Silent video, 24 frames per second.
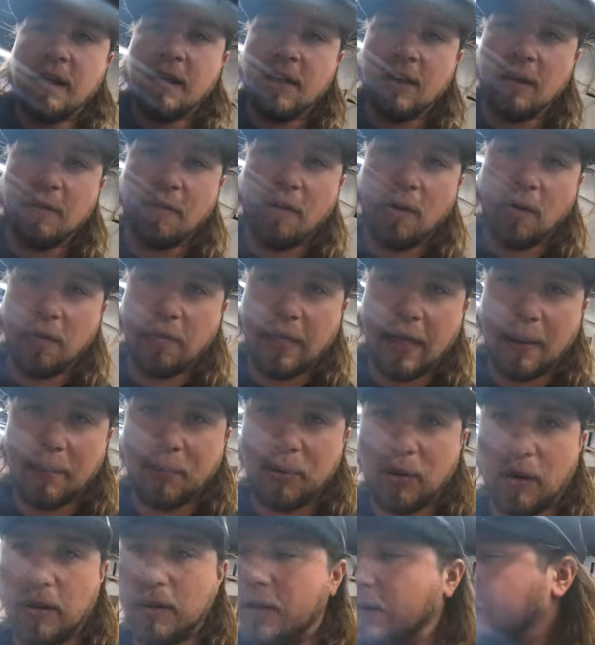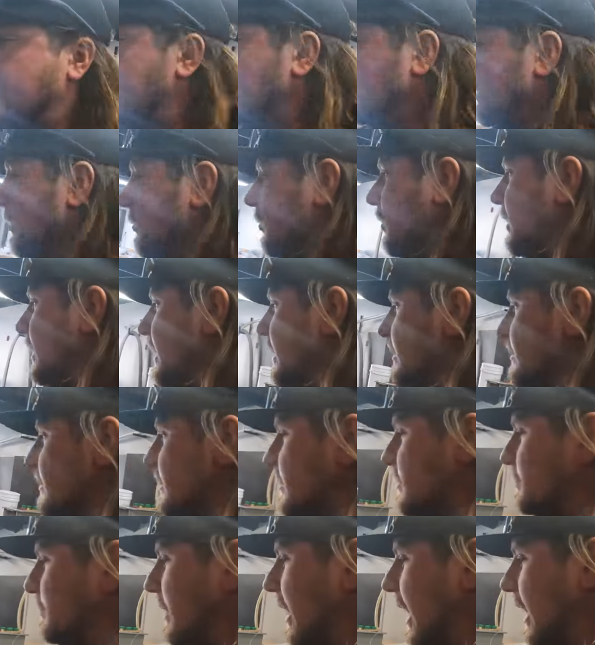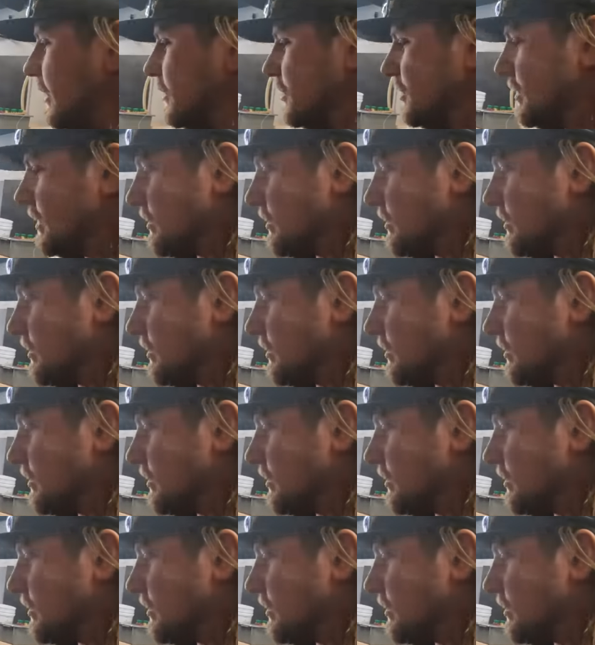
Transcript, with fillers: of all that product in there. And what is this mash? Is